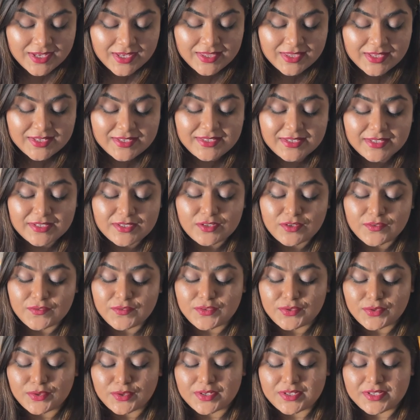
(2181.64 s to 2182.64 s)
the Six of
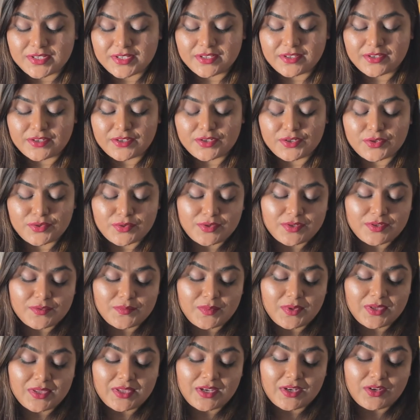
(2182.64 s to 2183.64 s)
Swords here shows
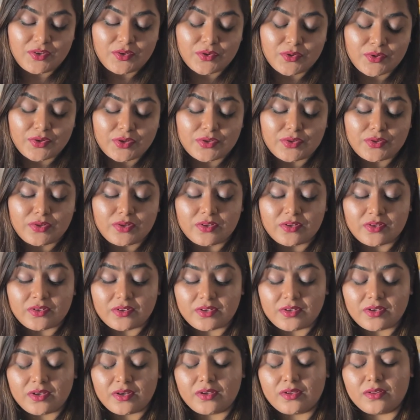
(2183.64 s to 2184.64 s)
me that you're going to
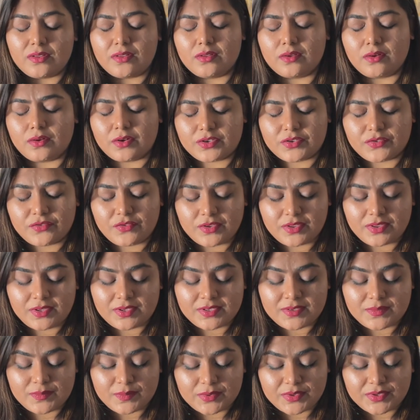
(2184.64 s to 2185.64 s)
learn a lot with
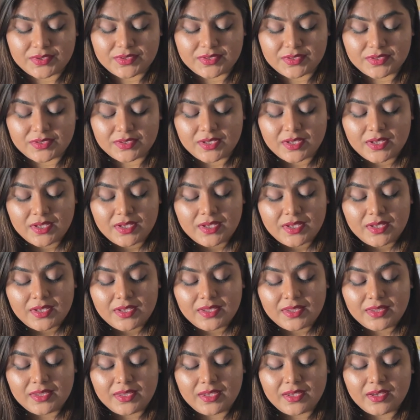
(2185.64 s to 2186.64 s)
this person.
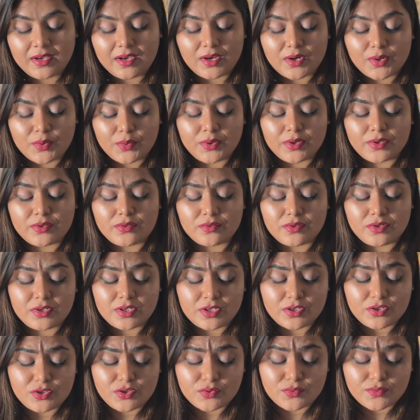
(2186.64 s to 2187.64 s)
They are going to
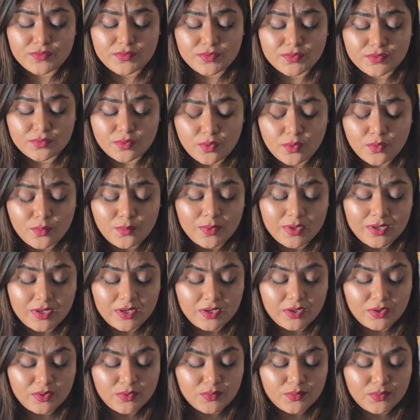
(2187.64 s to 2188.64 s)
teach you so many
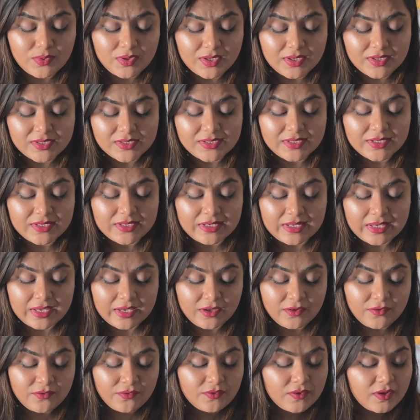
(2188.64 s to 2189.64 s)
new things in
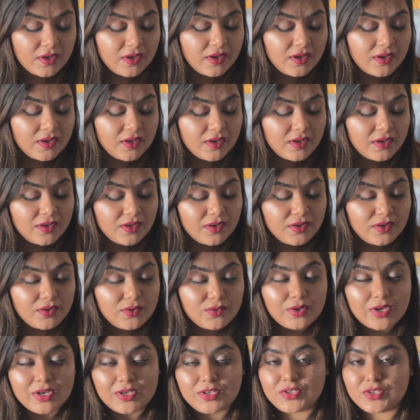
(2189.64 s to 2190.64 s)
life.
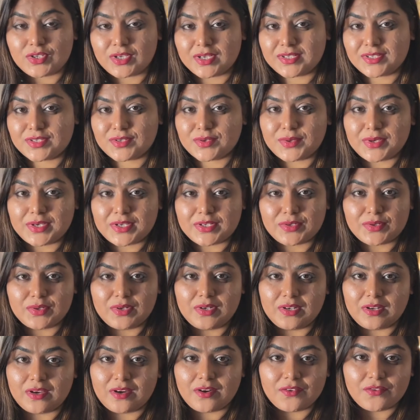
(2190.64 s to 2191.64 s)
You are just going to
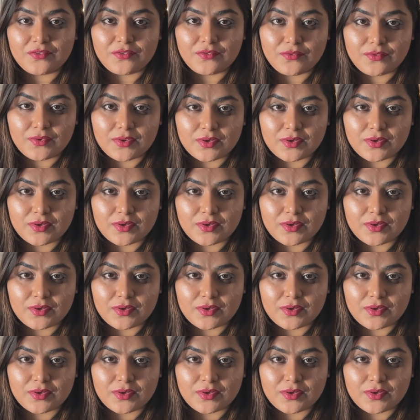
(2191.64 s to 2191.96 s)
love